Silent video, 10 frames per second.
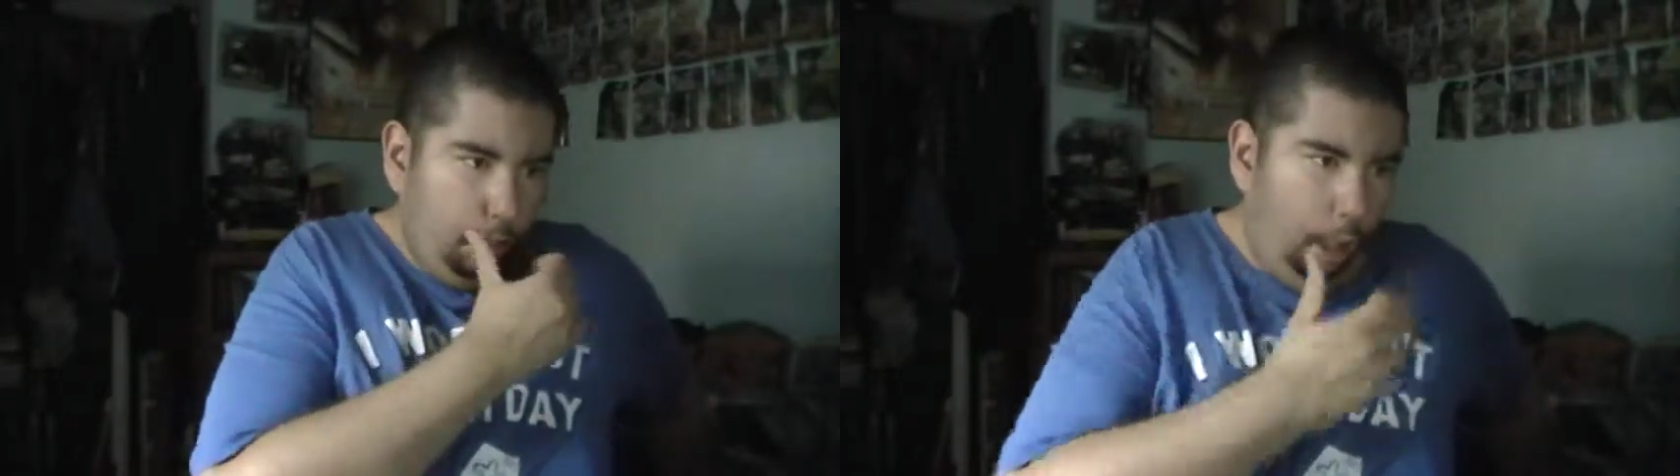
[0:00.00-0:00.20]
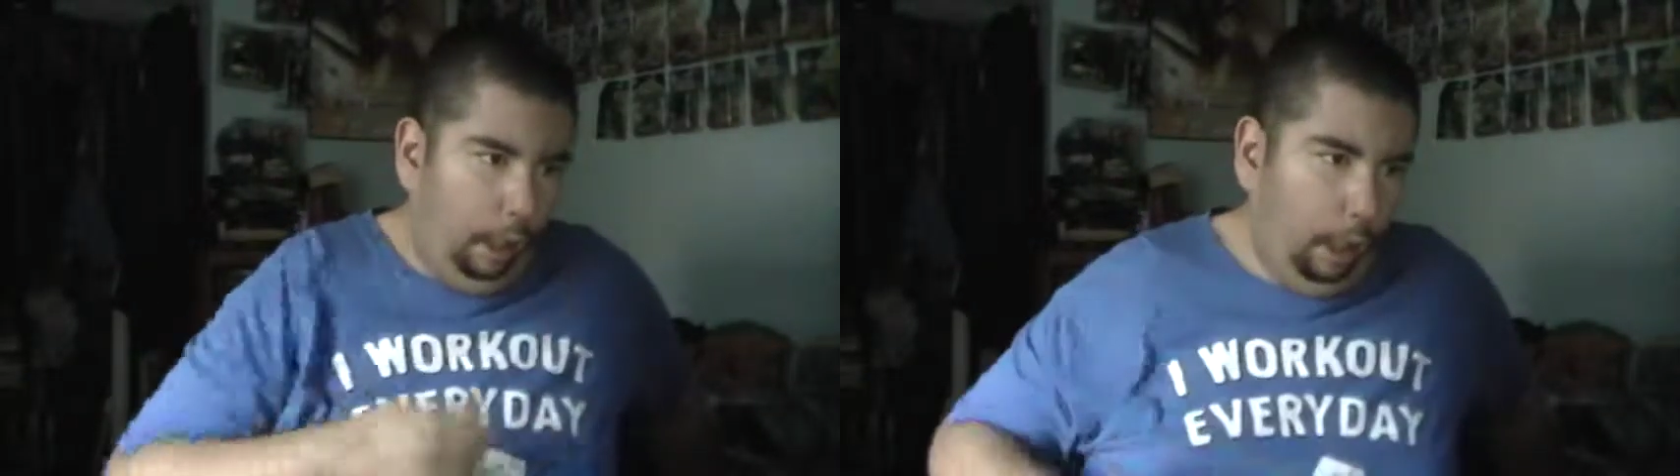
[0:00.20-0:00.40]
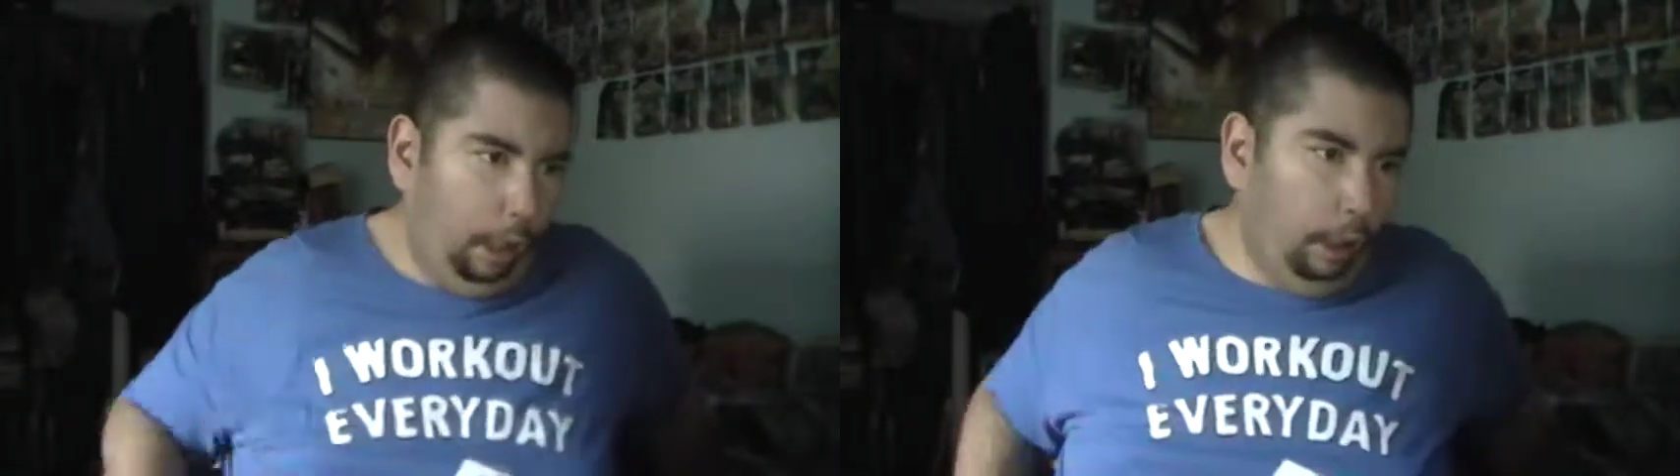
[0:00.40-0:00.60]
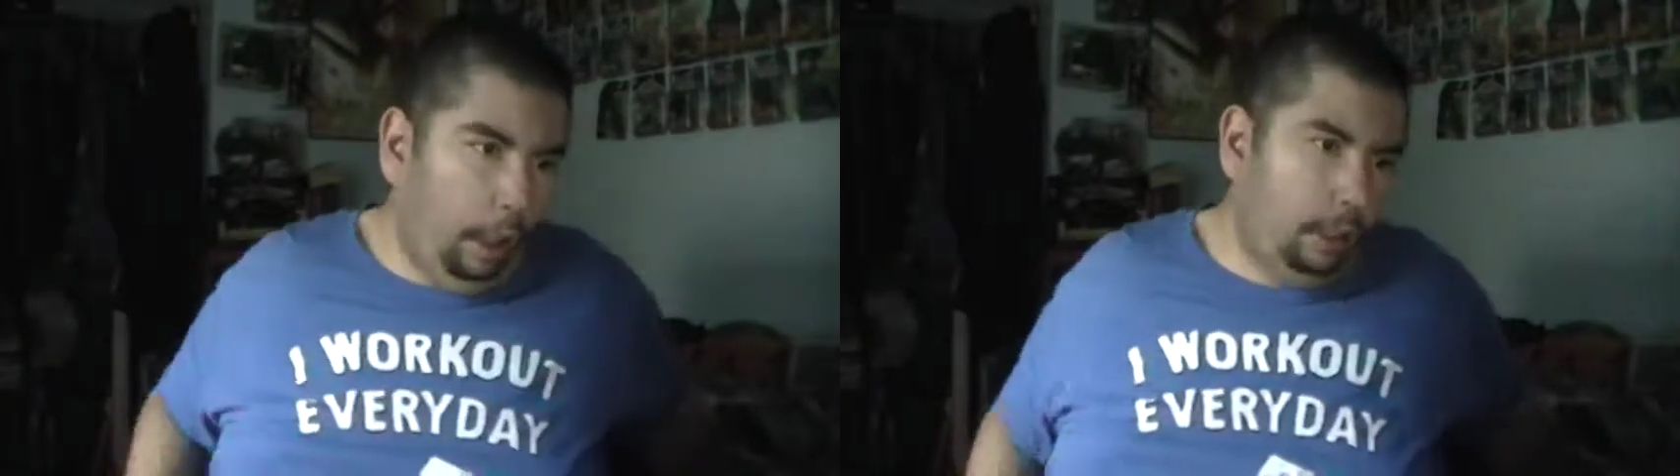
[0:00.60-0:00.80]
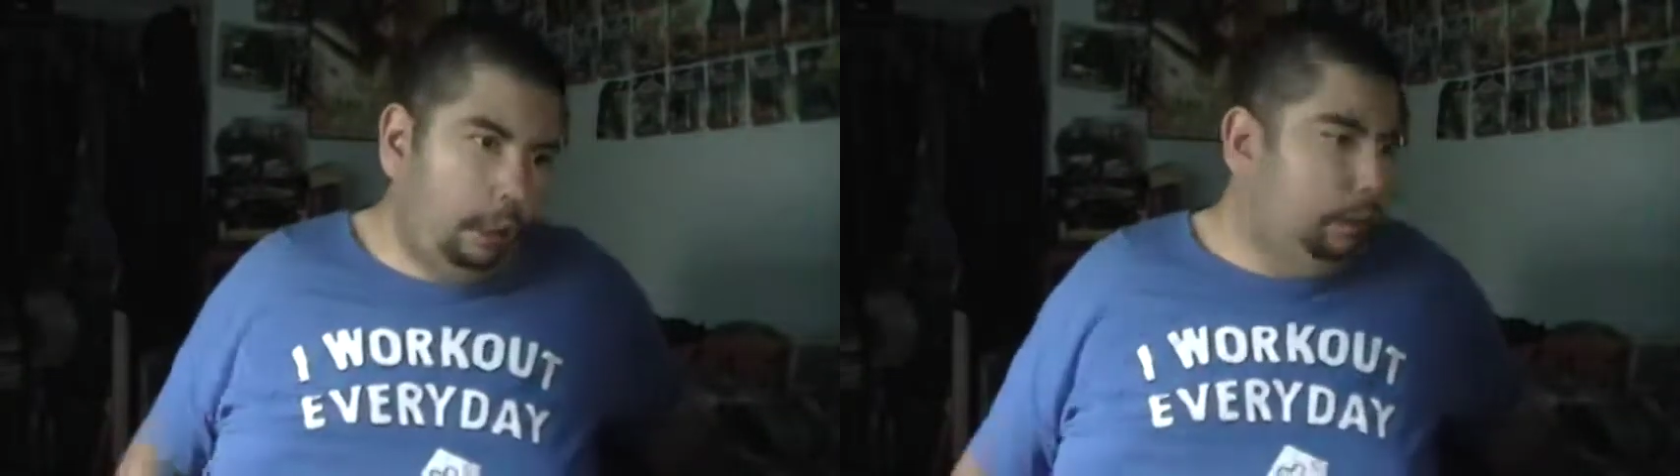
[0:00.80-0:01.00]

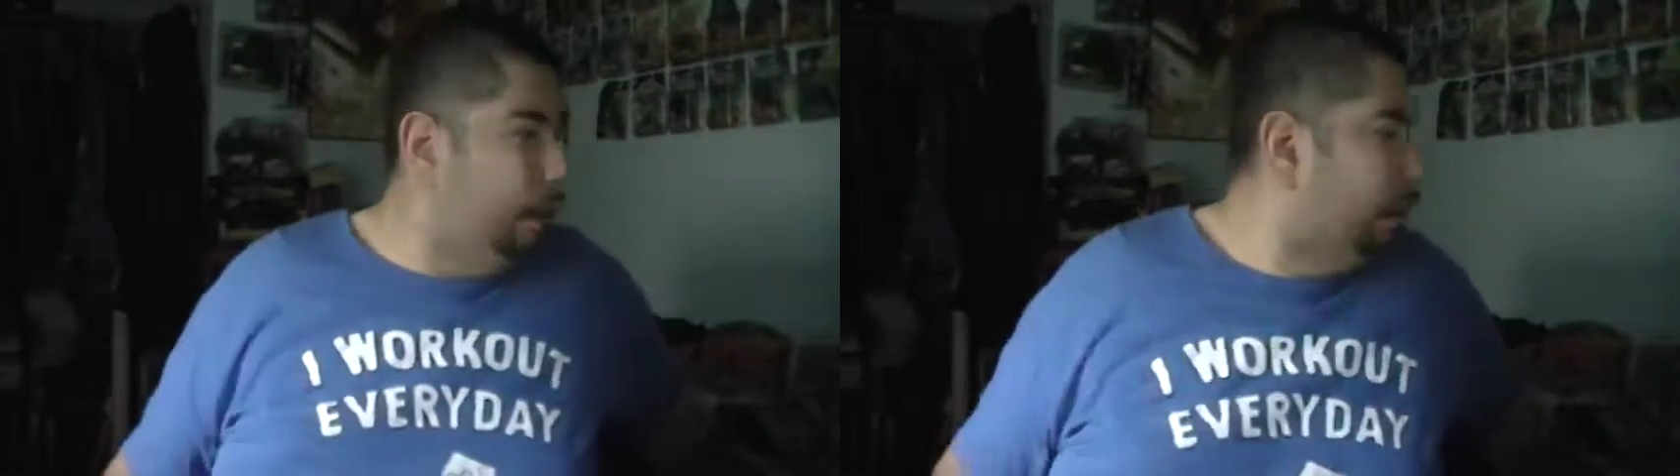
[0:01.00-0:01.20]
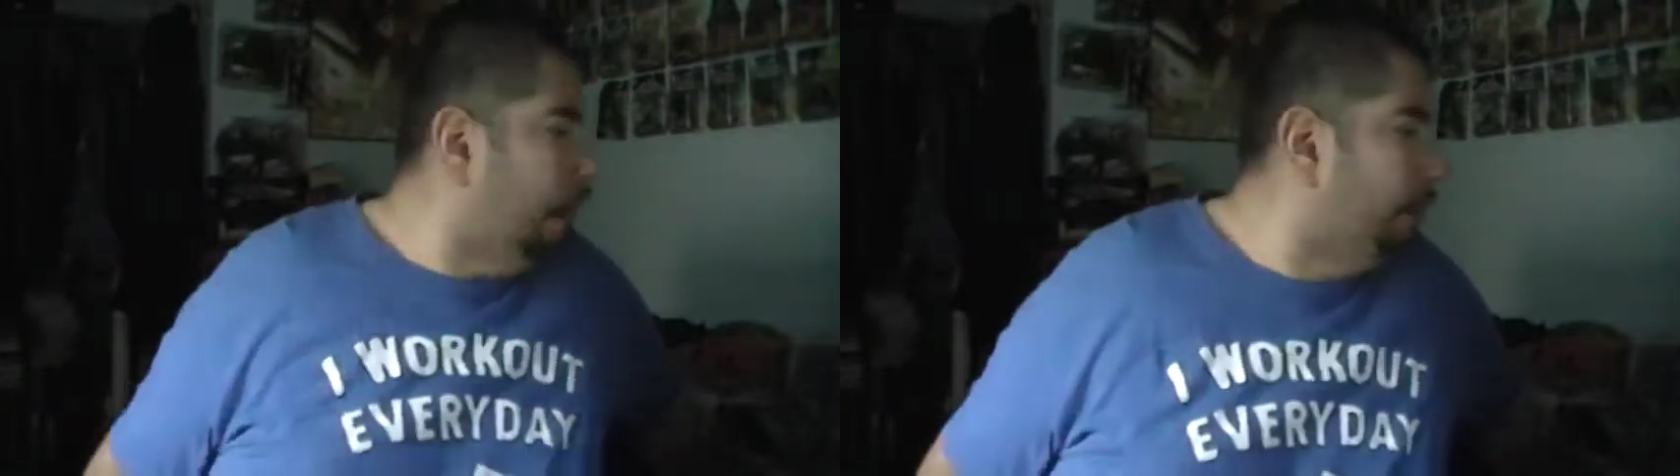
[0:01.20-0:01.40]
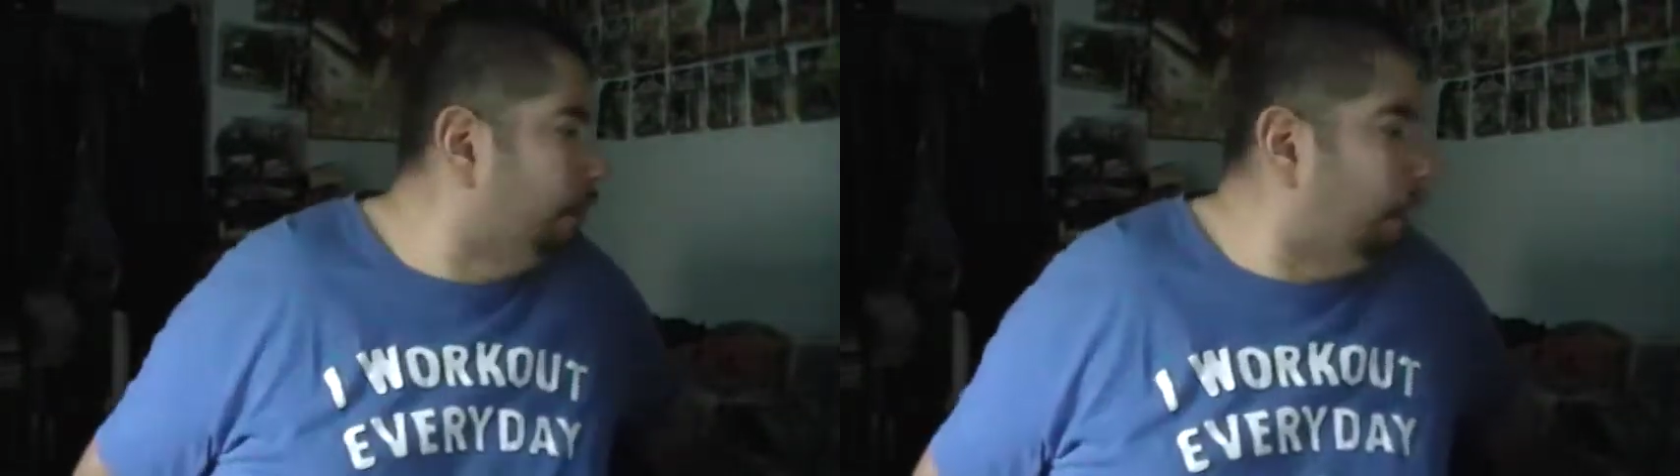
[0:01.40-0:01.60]
Okay, so then I